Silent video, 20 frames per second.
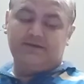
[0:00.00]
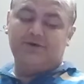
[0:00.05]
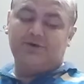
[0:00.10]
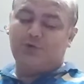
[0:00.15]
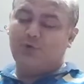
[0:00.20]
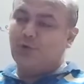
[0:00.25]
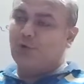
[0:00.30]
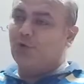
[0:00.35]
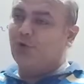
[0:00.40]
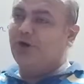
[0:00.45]

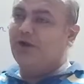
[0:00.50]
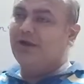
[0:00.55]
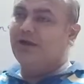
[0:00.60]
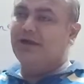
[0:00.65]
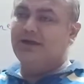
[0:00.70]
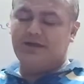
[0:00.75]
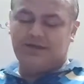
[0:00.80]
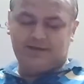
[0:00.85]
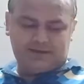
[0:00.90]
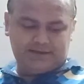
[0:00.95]

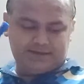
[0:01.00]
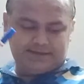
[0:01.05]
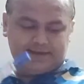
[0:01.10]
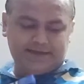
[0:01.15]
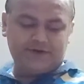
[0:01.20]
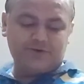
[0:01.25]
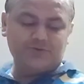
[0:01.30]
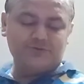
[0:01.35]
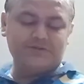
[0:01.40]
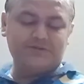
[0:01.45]
Coal,
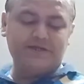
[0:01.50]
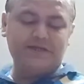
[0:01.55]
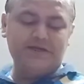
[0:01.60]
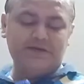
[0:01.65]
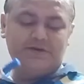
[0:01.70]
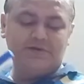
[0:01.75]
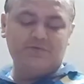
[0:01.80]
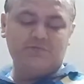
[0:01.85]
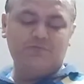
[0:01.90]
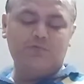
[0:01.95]

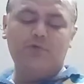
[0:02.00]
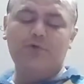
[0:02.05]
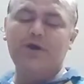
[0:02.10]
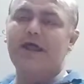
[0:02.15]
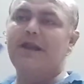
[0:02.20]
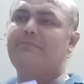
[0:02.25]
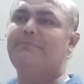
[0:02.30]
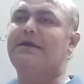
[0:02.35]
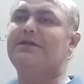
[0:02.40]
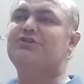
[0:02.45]
kerosene, wood
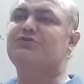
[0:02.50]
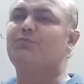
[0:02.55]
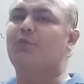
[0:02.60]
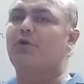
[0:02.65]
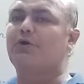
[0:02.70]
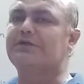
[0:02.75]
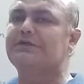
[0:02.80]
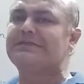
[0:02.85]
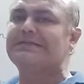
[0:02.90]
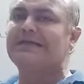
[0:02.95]
and
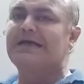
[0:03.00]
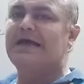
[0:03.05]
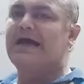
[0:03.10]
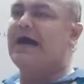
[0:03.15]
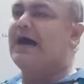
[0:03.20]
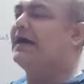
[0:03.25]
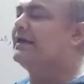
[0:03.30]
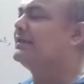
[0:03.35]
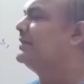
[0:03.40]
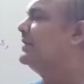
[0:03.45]
matchbox are